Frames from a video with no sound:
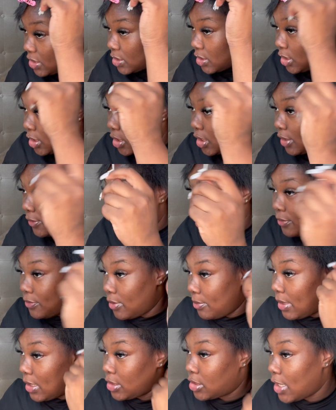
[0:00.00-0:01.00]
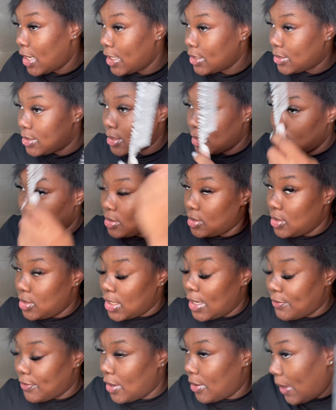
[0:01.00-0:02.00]
of cover up for my tracks is
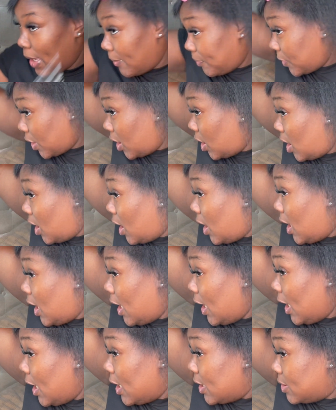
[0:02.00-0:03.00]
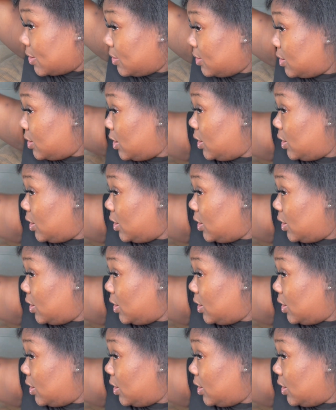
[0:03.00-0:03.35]
that far back. And